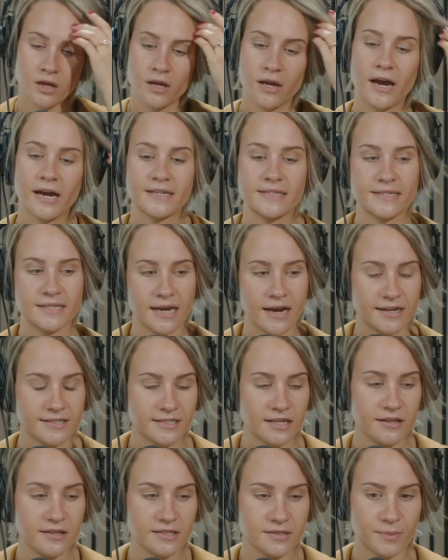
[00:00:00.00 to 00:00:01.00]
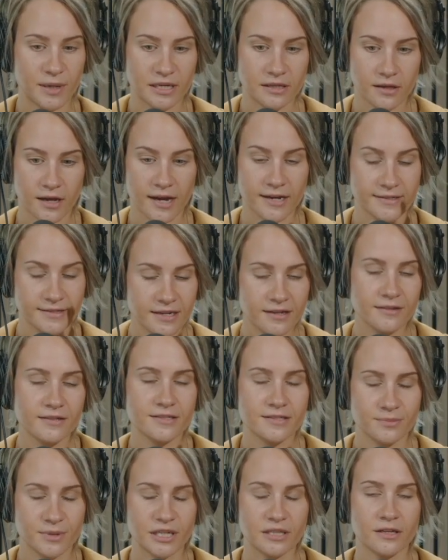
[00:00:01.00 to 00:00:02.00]
I tell this
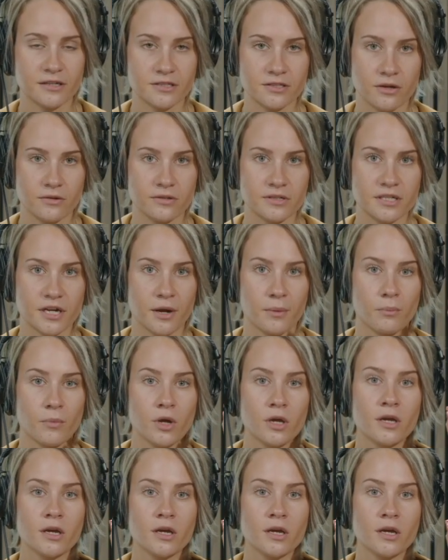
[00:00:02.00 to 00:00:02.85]
to my clients all the time.